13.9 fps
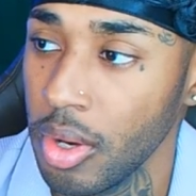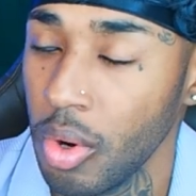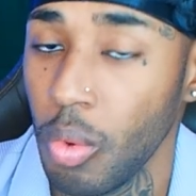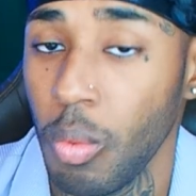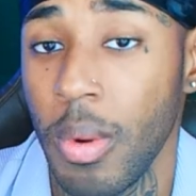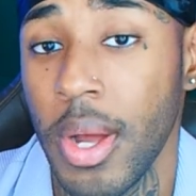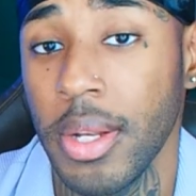
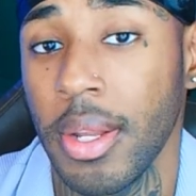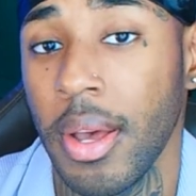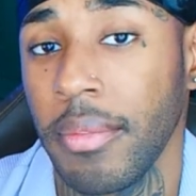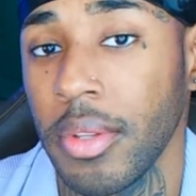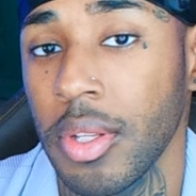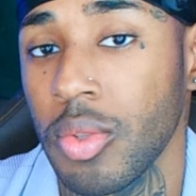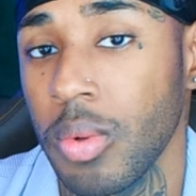one
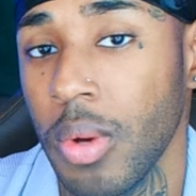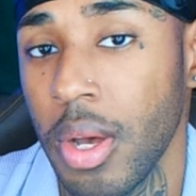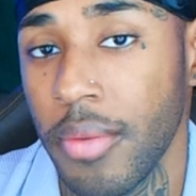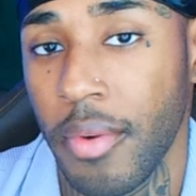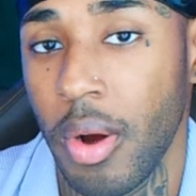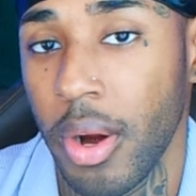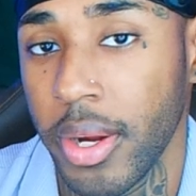of the
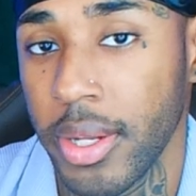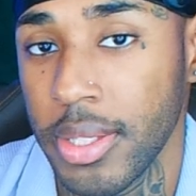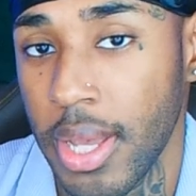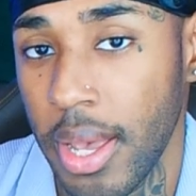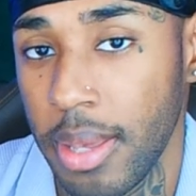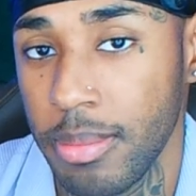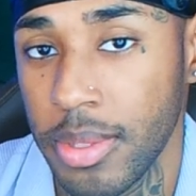12
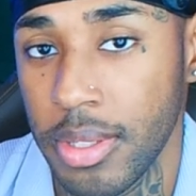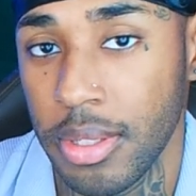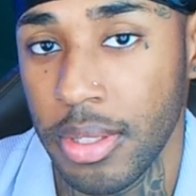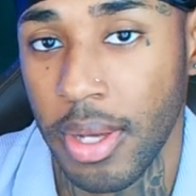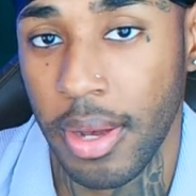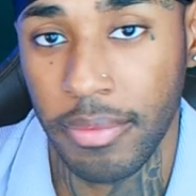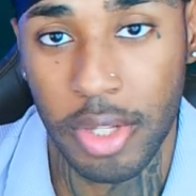archetypes
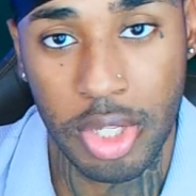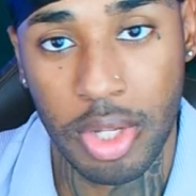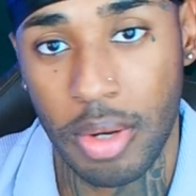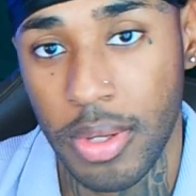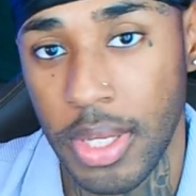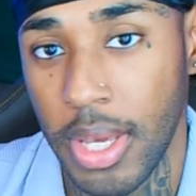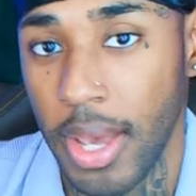of the
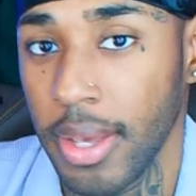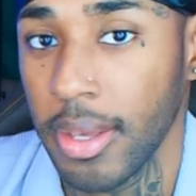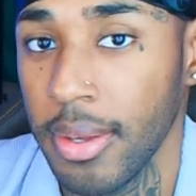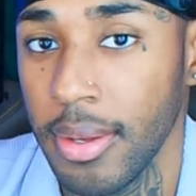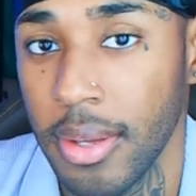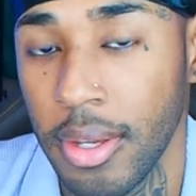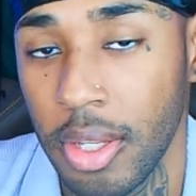zodiac
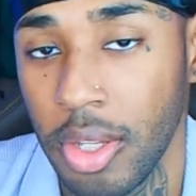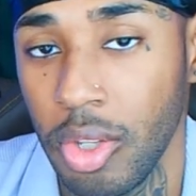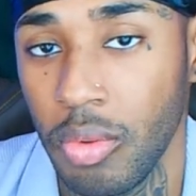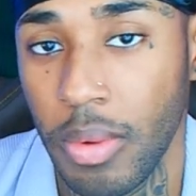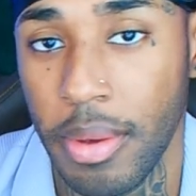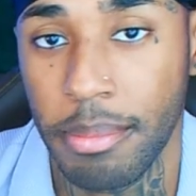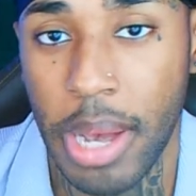
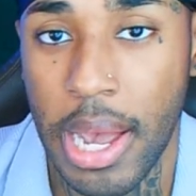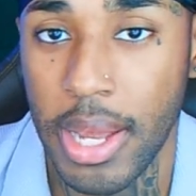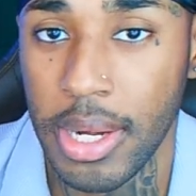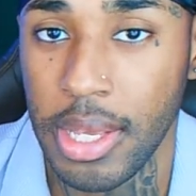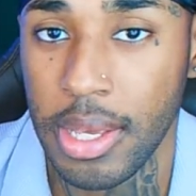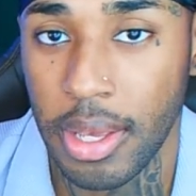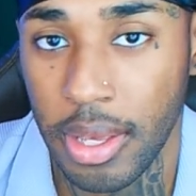you
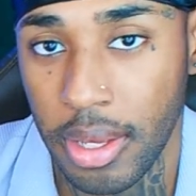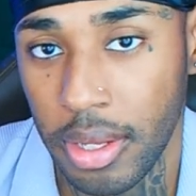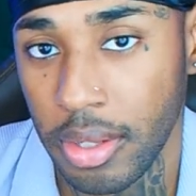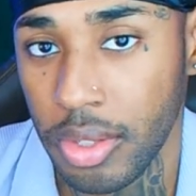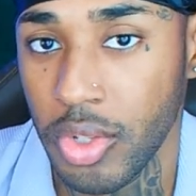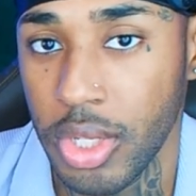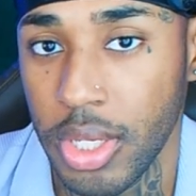embody an
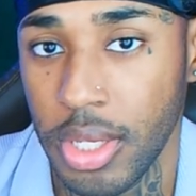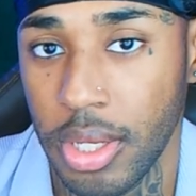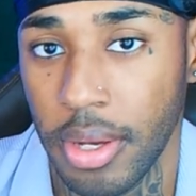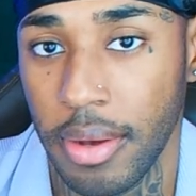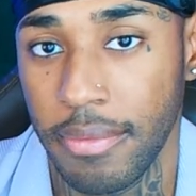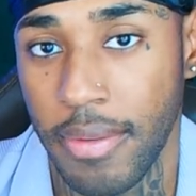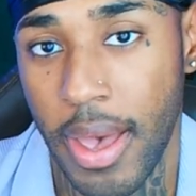energy
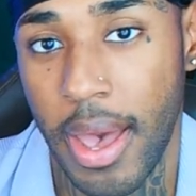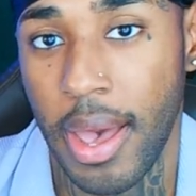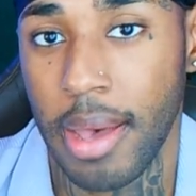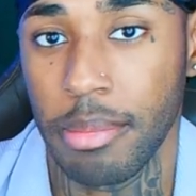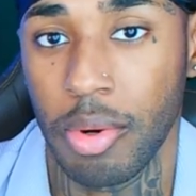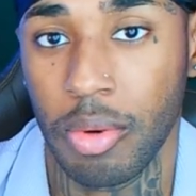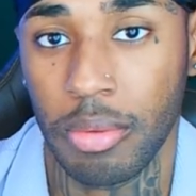a
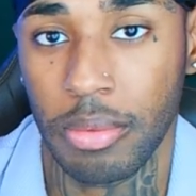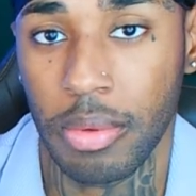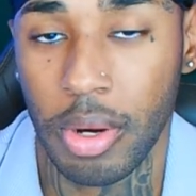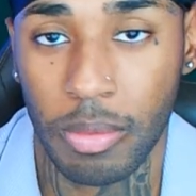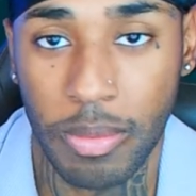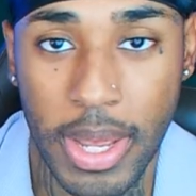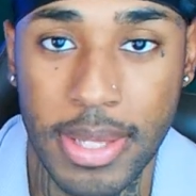vibe or
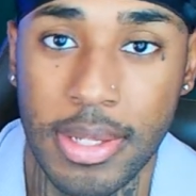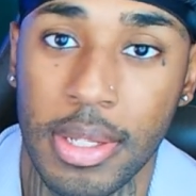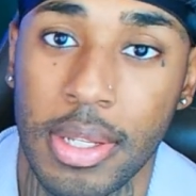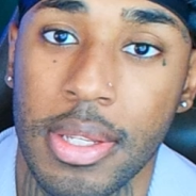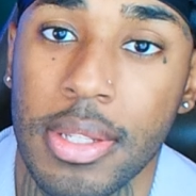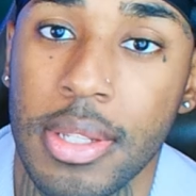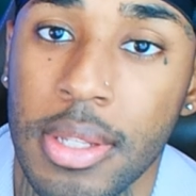a
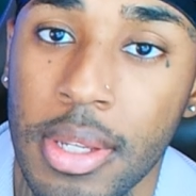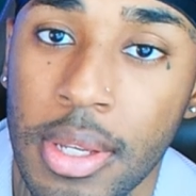resonance